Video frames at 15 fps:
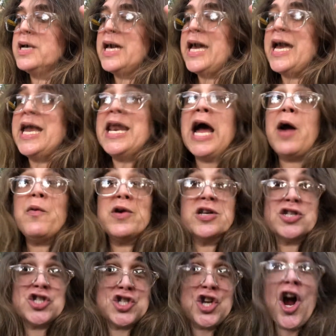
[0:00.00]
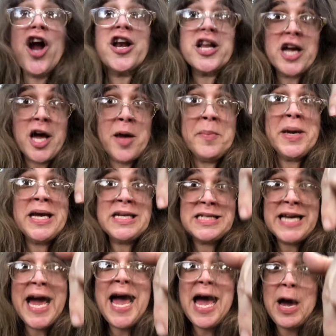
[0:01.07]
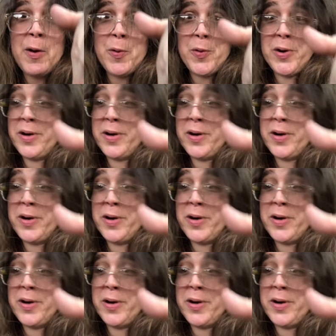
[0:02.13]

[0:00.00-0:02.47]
and I will start coming down.